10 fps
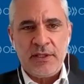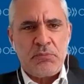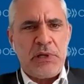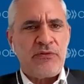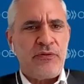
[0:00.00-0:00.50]

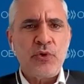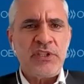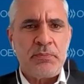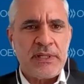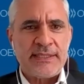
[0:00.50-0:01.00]
about
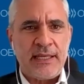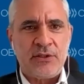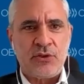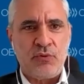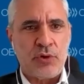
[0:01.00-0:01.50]

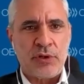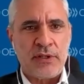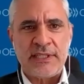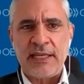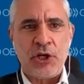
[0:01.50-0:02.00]
40% of
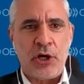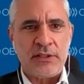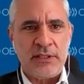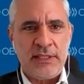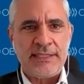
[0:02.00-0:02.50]
workers are not
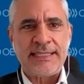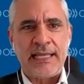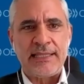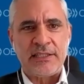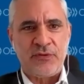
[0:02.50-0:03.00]
in these
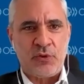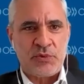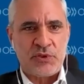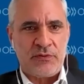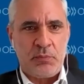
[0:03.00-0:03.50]
standard
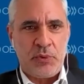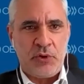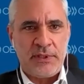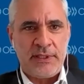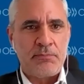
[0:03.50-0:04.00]
forms of
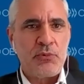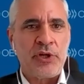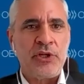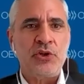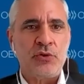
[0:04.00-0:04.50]
employment. They are more
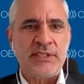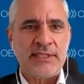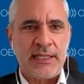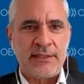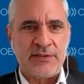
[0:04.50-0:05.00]
in
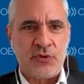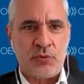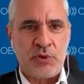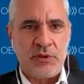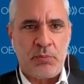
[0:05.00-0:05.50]
non-standard
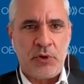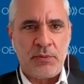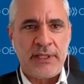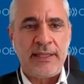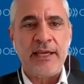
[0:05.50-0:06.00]
form of
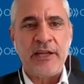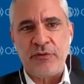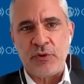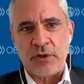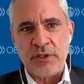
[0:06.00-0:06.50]
employment. And
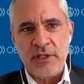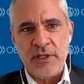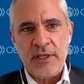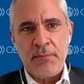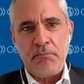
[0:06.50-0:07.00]
therefore,
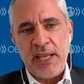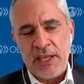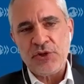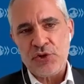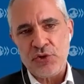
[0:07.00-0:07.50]

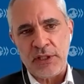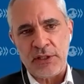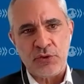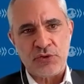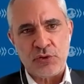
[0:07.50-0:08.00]
making sure that
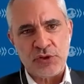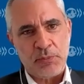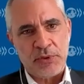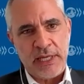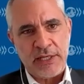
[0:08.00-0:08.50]
social
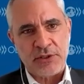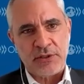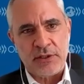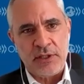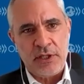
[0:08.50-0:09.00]

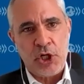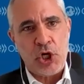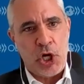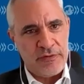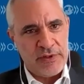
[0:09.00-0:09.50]
protection
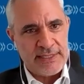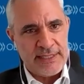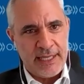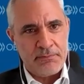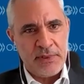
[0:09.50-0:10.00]
covers
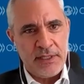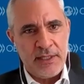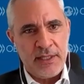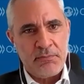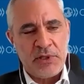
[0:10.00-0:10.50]
them,
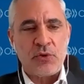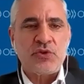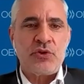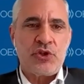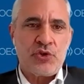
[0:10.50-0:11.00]
but
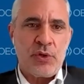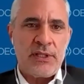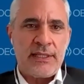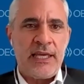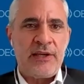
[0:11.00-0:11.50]
also ensuring
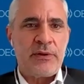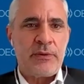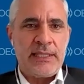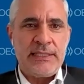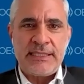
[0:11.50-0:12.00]
that they have the
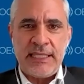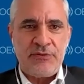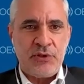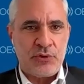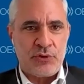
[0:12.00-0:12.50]
right
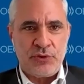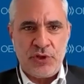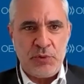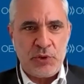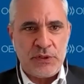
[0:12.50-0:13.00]
incentive to
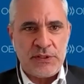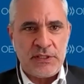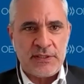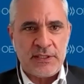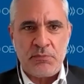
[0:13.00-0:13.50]
contribute to the
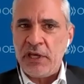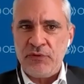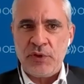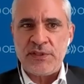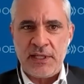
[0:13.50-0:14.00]
system, in my
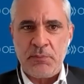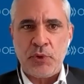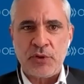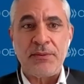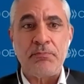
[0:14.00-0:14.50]
view, is an
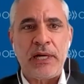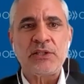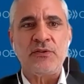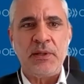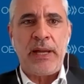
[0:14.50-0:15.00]
important part
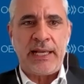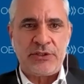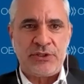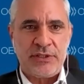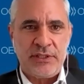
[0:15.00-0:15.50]
of the
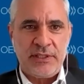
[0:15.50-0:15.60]
package.